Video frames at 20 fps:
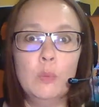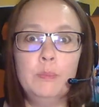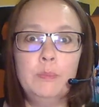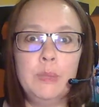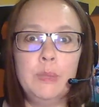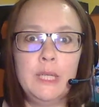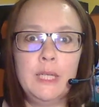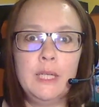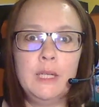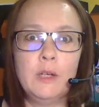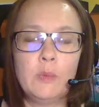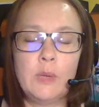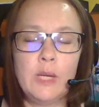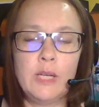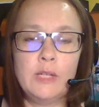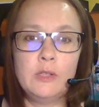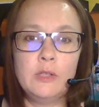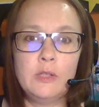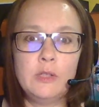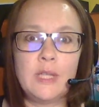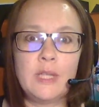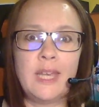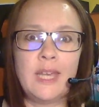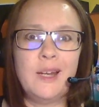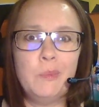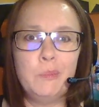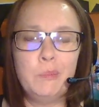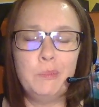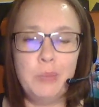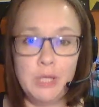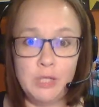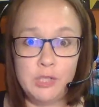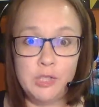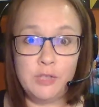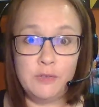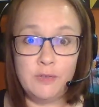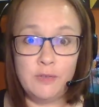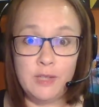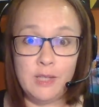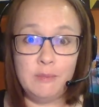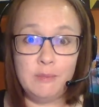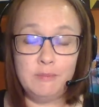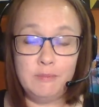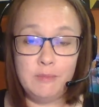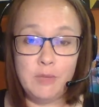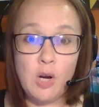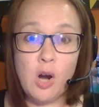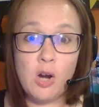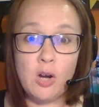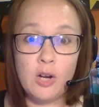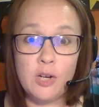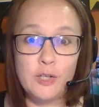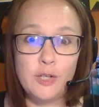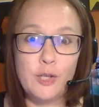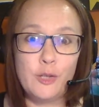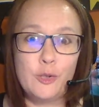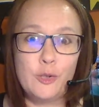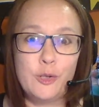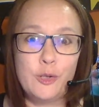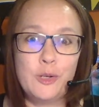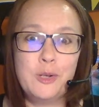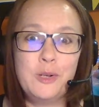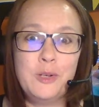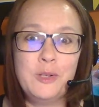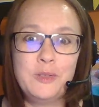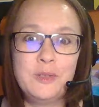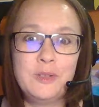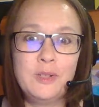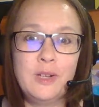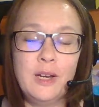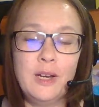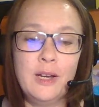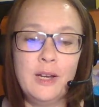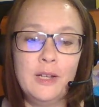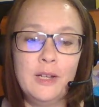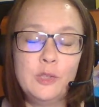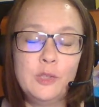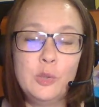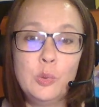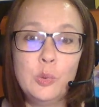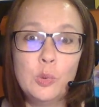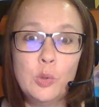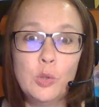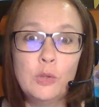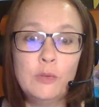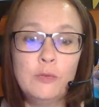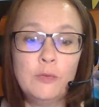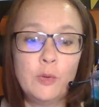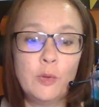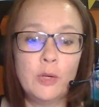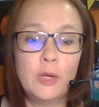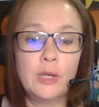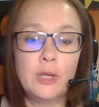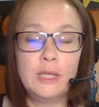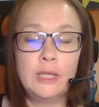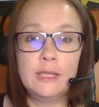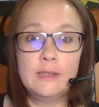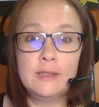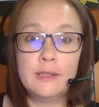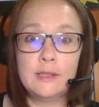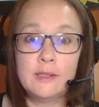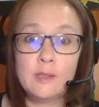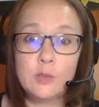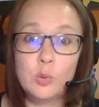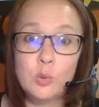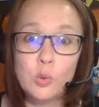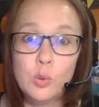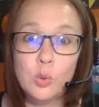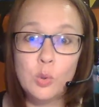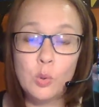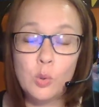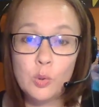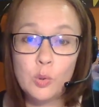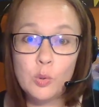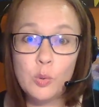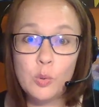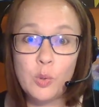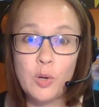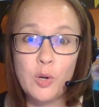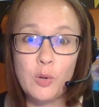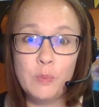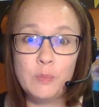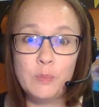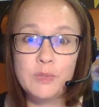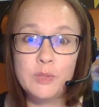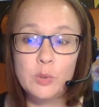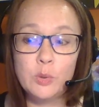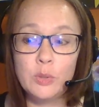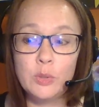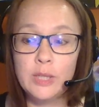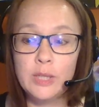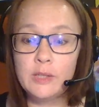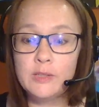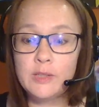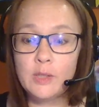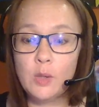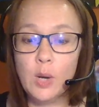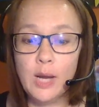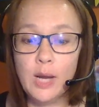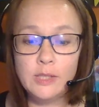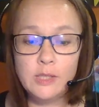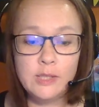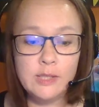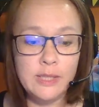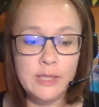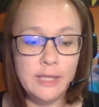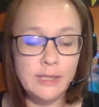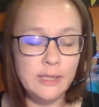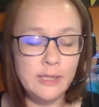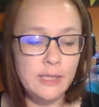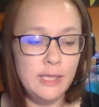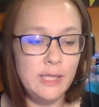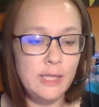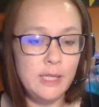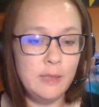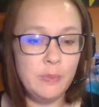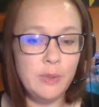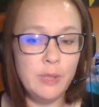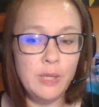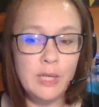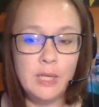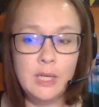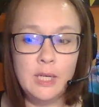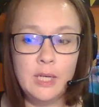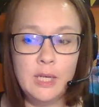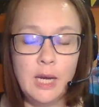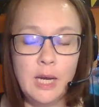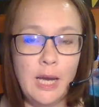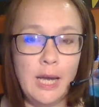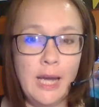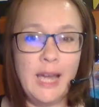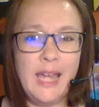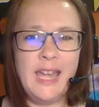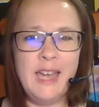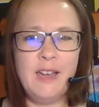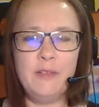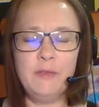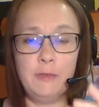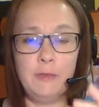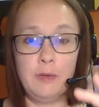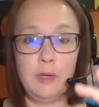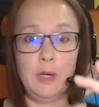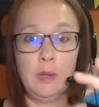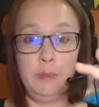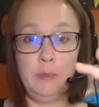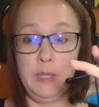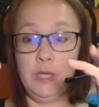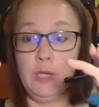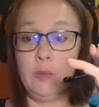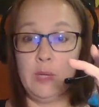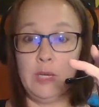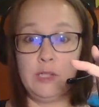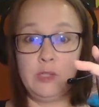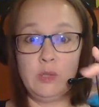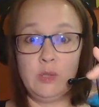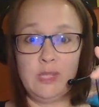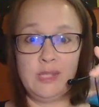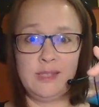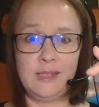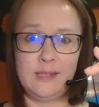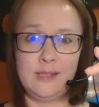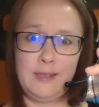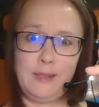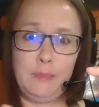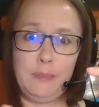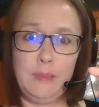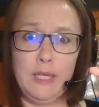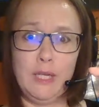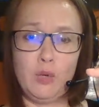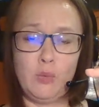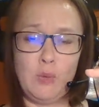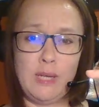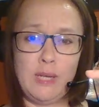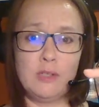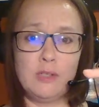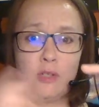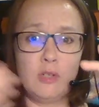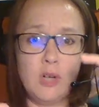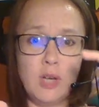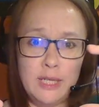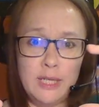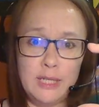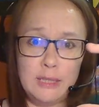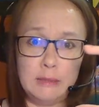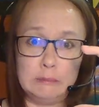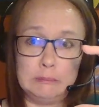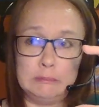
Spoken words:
Big erasers, and a bunch of them are another tool for kids in school or who are homeschooling. So I just like to keep, I have a big eraser that says like big eraser on it.